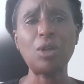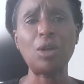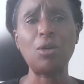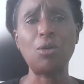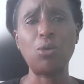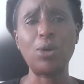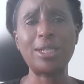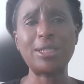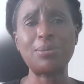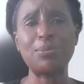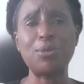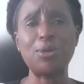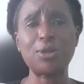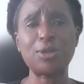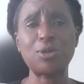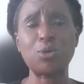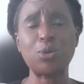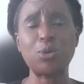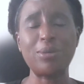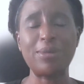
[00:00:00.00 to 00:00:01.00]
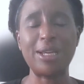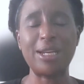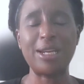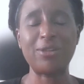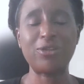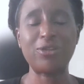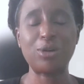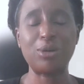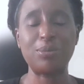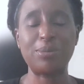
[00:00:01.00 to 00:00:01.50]
what most women
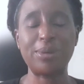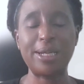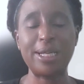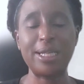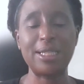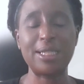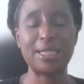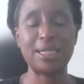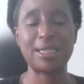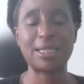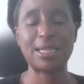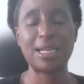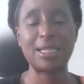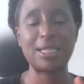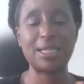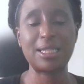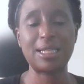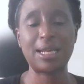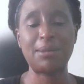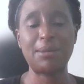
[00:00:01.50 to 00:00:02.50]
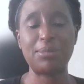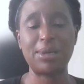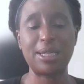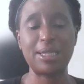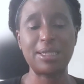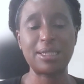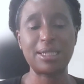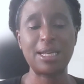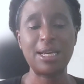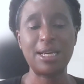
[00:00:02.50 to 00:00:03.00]
have complained is that
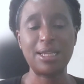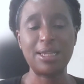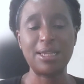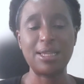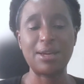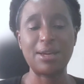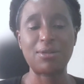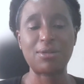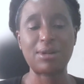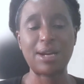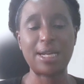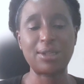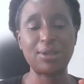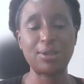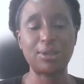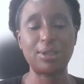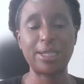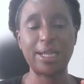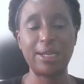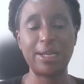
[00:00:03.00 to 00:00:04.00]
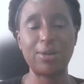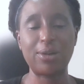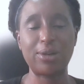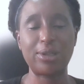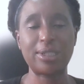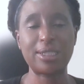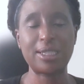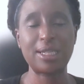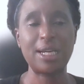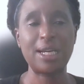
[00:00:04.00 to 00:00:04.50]
tablets, they rattle a
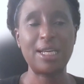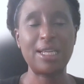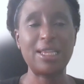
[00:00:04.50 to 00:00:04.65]
lot.